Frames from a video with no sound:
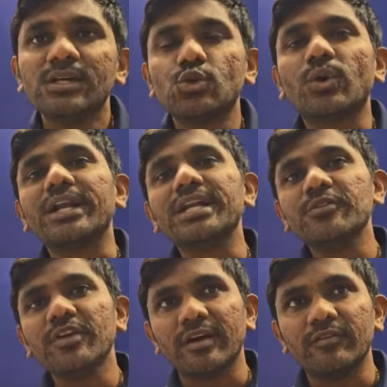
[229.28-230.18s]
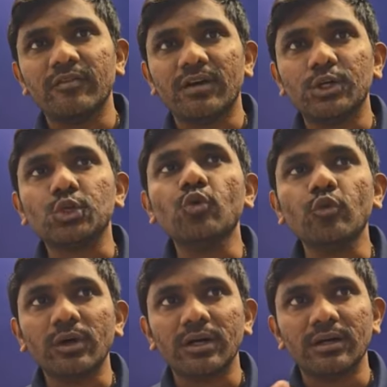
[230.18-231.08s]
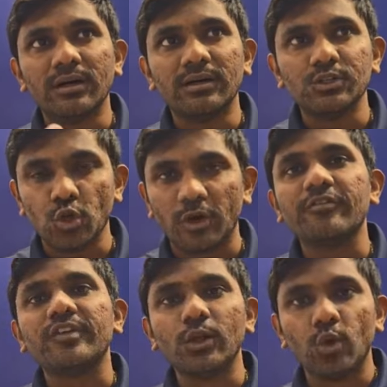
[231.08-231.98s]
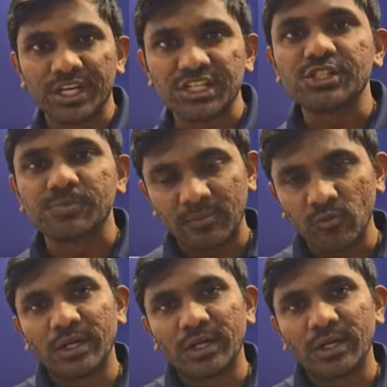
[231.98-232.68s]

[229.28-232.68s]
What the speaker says: So currently we have two geographical locations, ma'am.